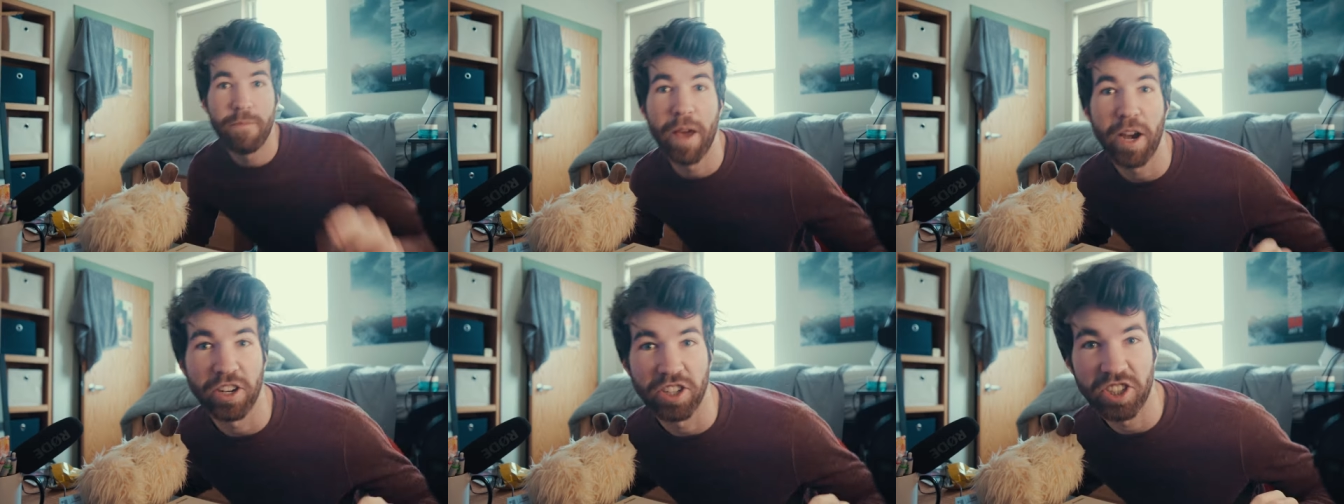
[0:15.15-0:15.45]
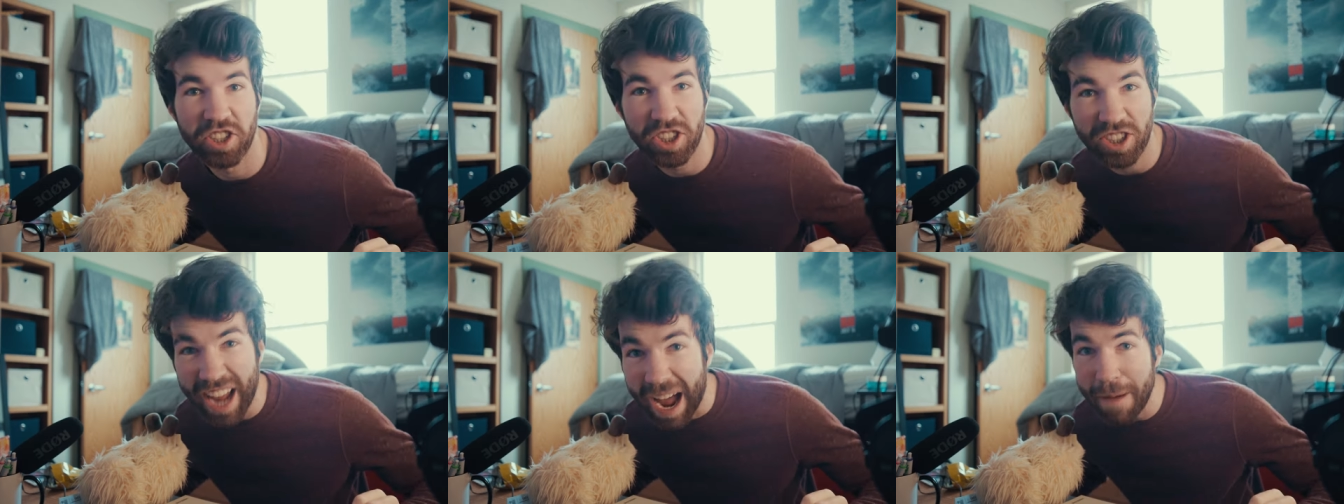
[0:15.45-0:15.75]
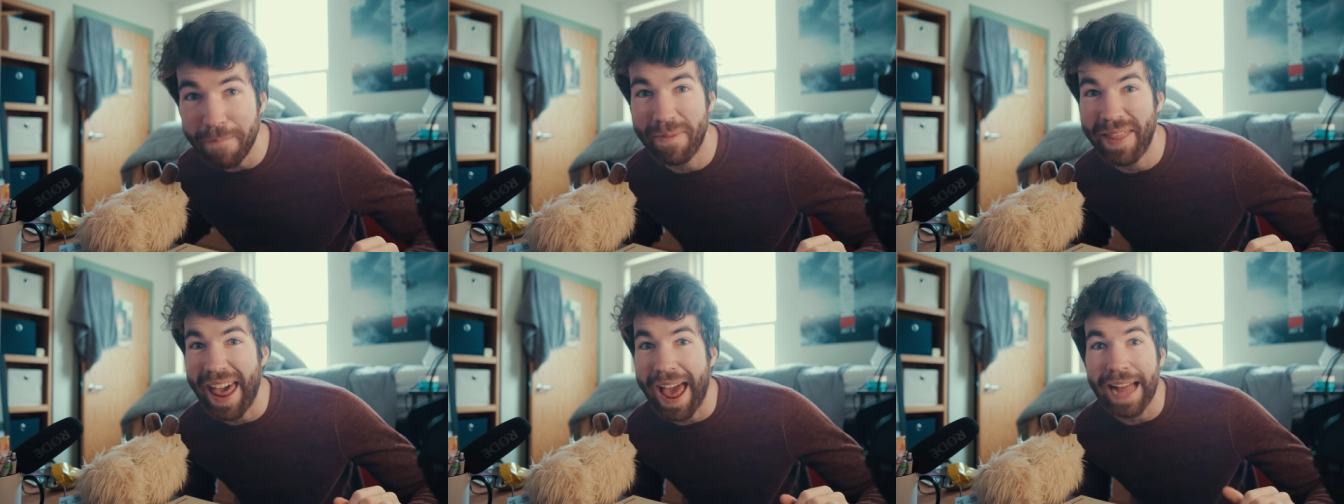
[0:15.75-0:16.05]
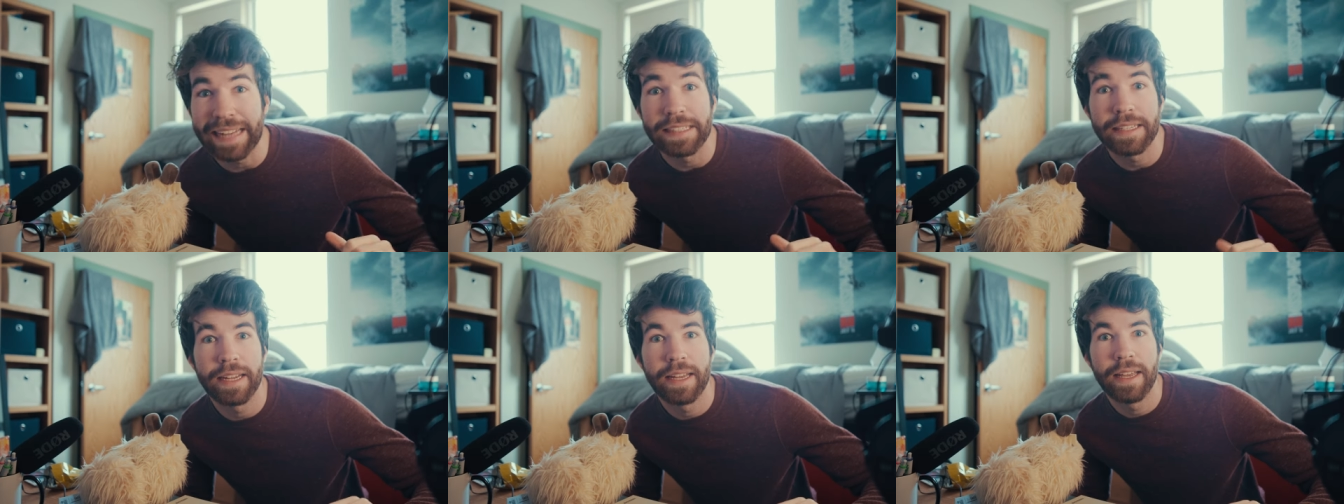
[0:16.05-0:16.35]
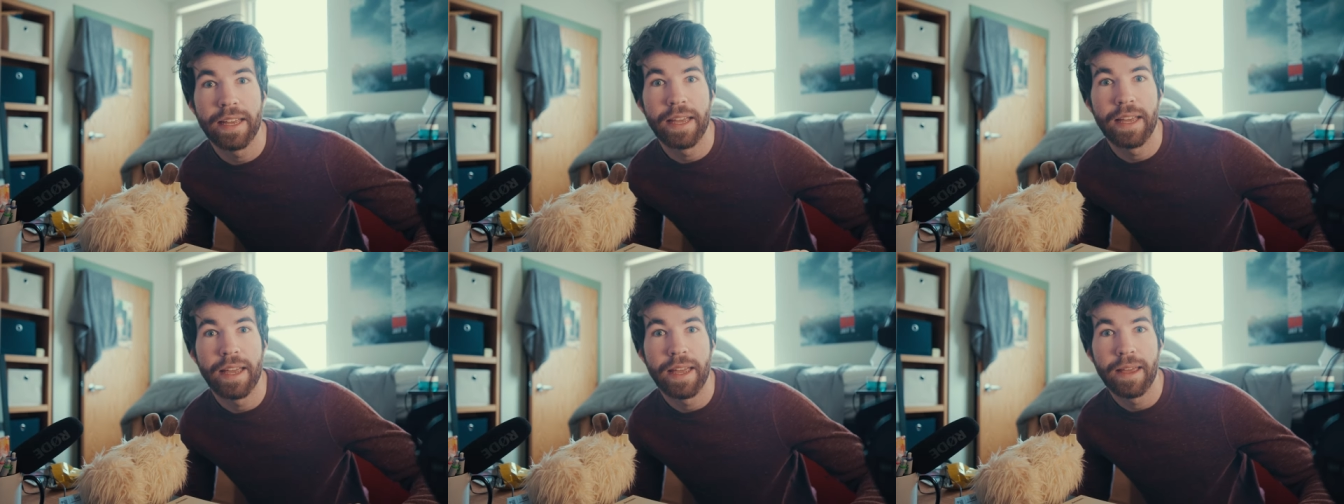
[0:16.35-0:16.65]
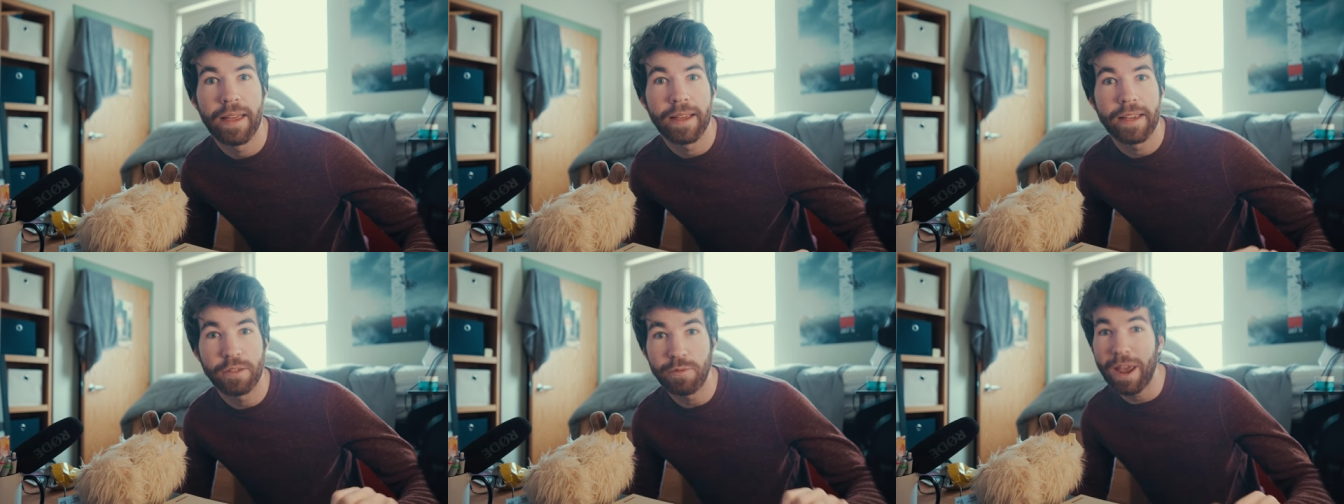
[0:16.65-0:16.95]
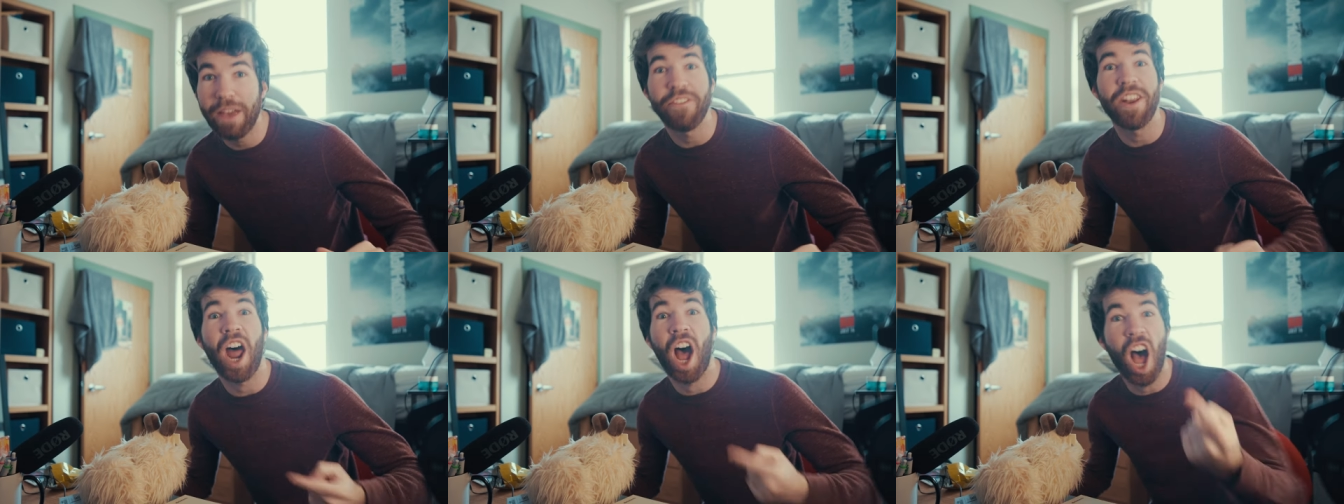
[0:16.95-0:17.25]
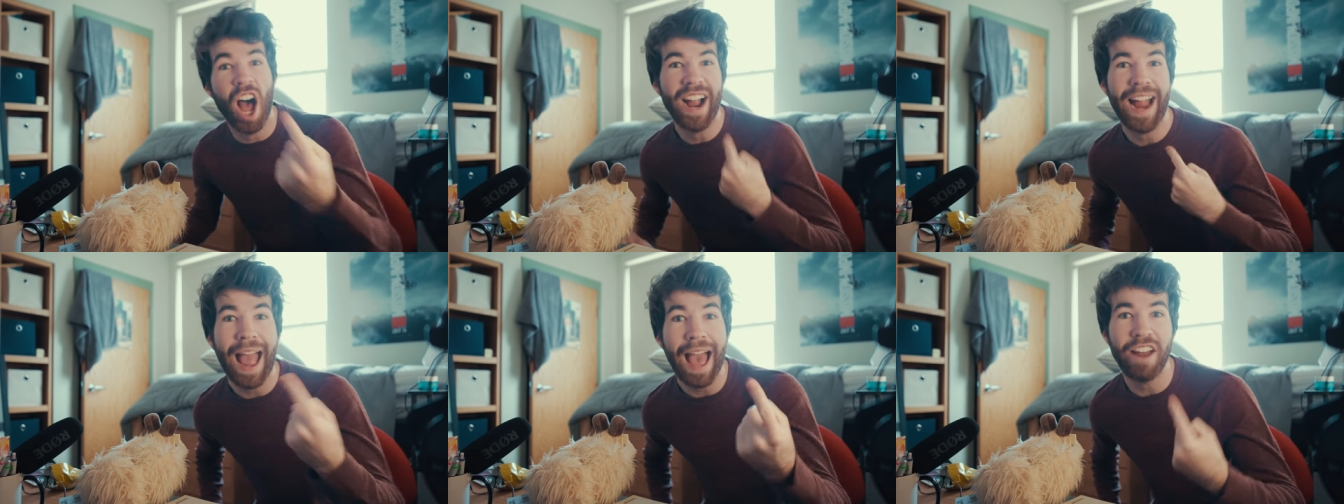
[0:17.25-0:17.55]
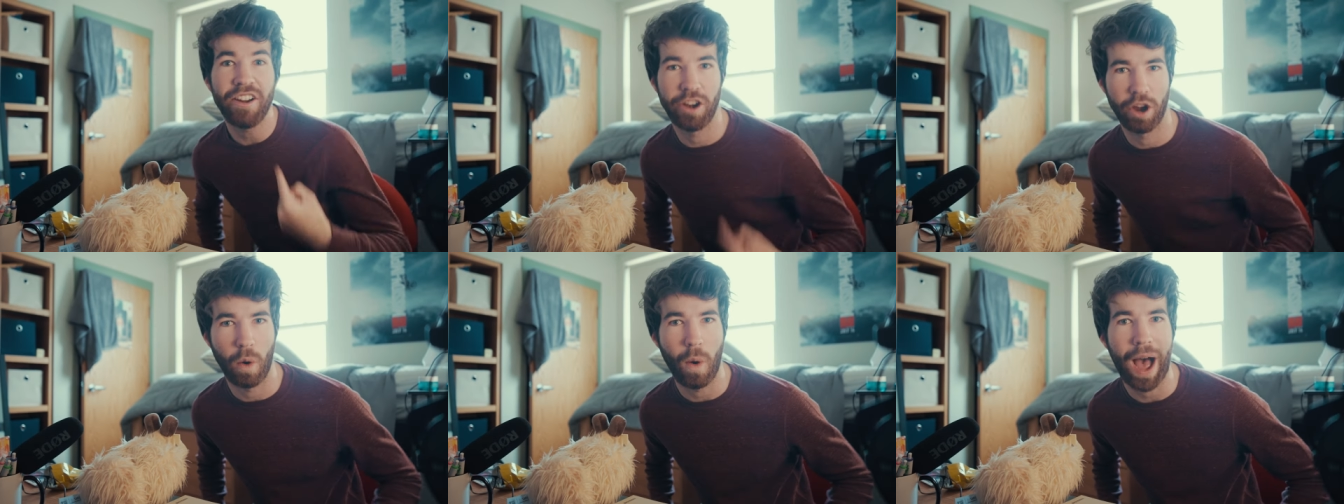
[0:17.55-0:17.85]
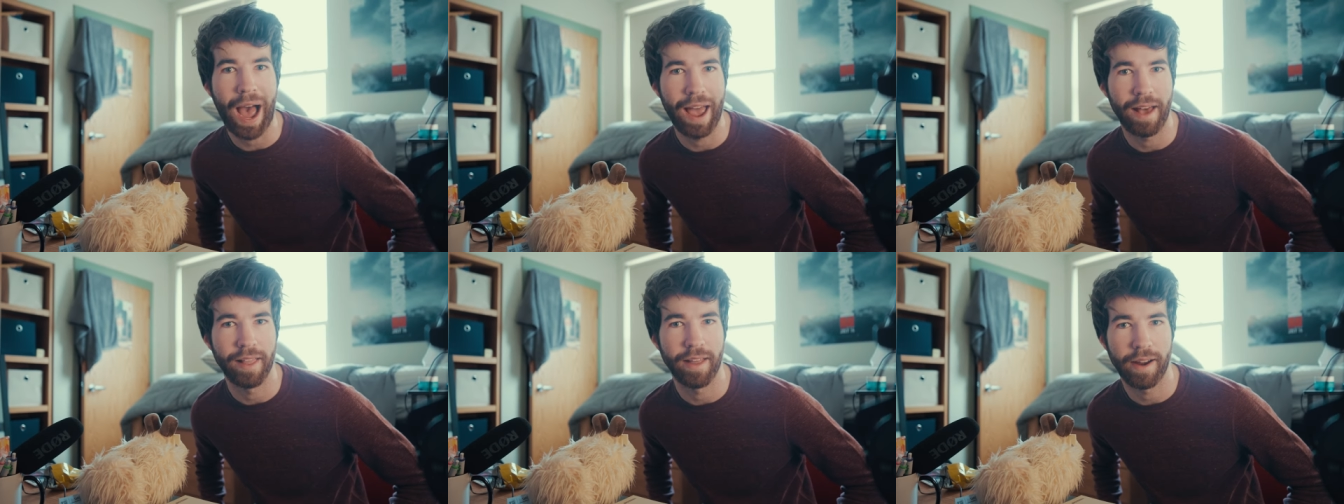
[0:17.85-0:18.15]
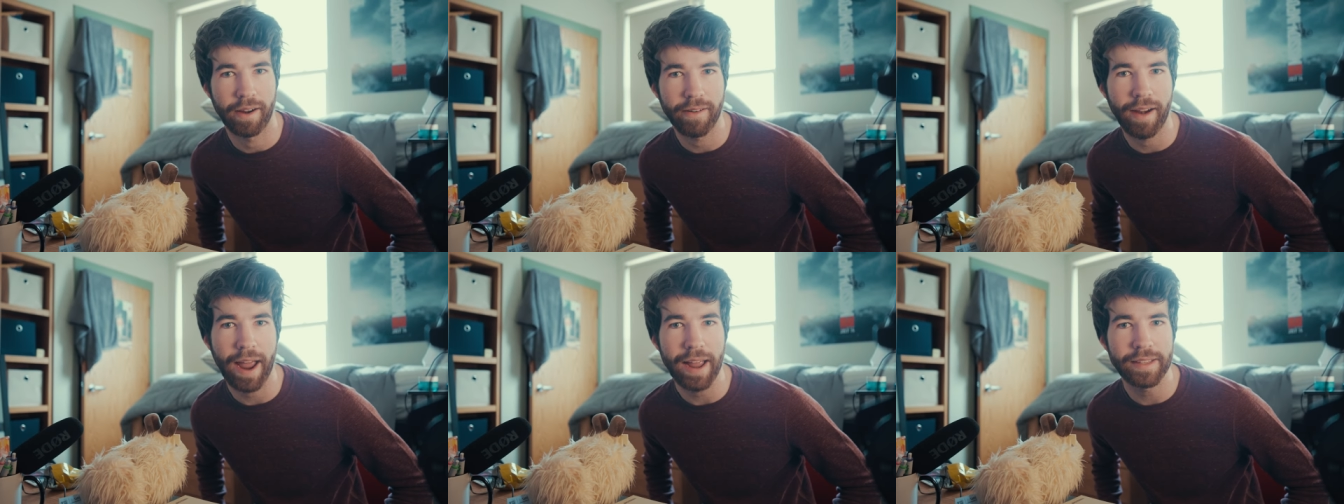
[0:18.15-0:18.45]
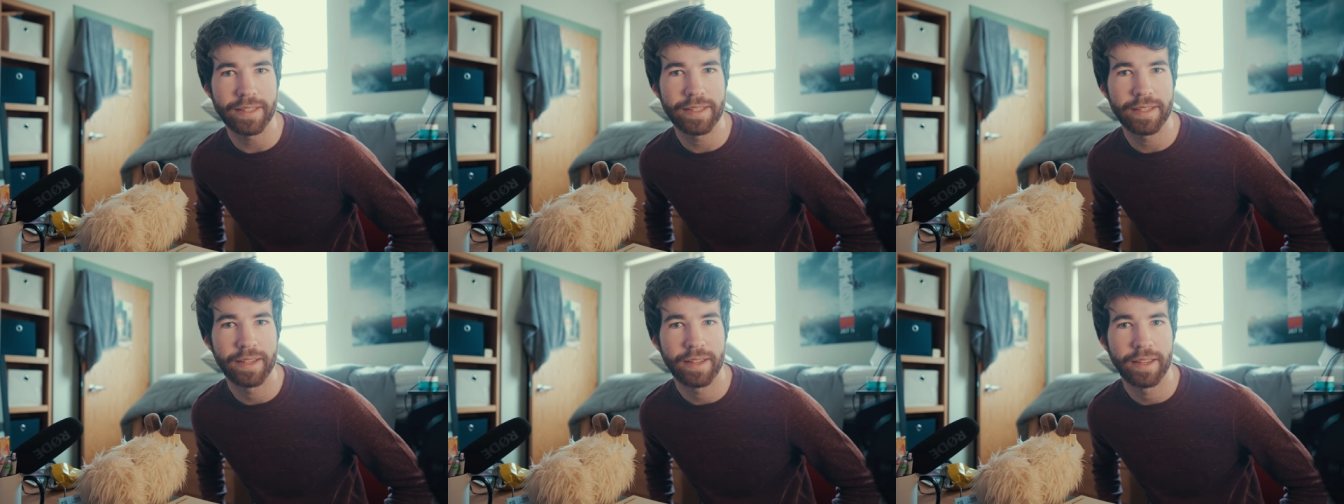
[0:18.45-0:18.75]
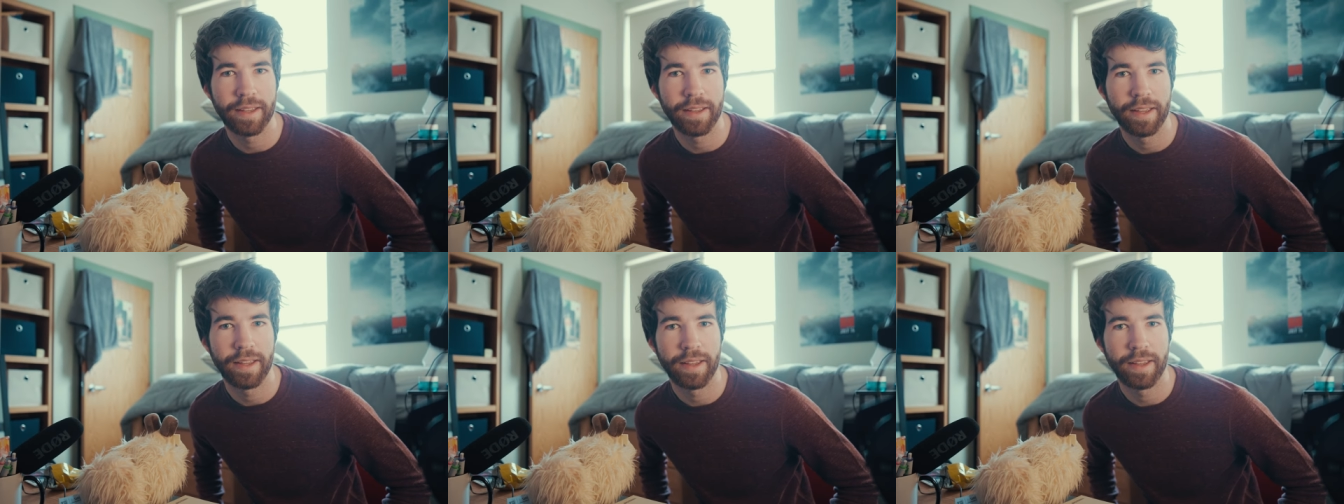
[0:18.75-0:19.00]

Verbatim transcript: You better stop that, because we haven't hung out in a while, all right?